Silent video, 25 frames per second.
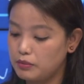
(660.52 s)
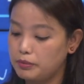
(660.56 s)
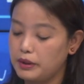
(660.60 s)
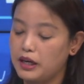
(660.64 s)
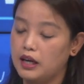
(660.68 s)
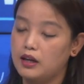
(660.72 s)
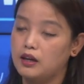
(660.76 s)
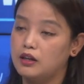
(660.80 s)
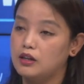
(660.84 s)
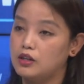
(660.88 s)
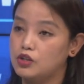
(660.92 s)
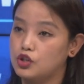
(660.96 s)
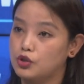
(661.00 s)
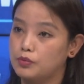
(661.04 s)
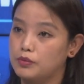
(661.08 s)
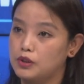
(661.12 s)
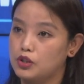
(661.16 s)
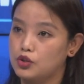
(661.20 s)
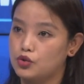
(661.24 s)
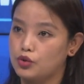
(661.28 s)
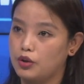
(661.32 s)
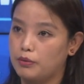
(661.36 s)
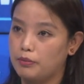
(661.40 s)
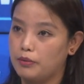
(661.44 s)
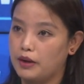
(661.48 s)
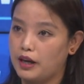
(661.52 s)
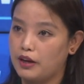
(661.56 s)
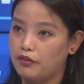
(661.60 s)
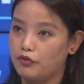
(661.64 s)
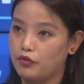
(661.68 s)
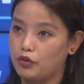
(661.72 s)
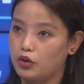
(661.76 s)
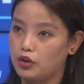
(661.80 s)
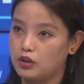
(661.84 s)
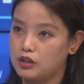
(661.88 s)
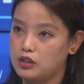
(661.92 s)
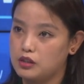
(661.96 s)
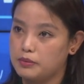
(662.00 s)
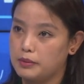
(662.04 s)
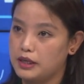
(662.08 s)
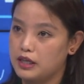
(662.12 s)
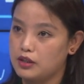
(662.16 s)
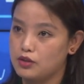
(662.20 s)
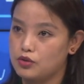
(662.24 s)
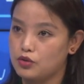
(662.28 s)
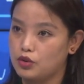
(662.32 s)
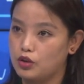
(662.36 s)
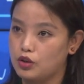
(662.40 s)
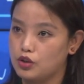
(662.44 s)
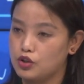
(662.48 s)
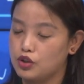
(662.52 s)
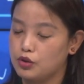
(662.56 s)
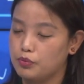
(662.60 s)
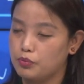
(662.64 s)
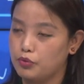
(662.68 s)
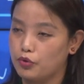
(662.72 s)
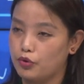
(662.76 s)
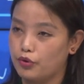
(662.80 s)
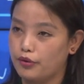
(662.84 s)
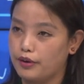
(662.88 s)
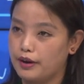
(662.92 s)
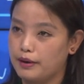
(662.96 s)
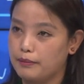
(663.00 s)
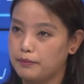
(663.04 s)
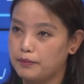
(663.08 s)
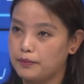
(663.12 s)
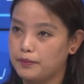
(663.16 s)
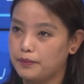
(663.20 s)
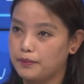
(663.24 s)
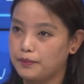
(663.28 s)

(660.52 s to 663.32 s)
be eligible to apply for the Tibetan Scholarship Program?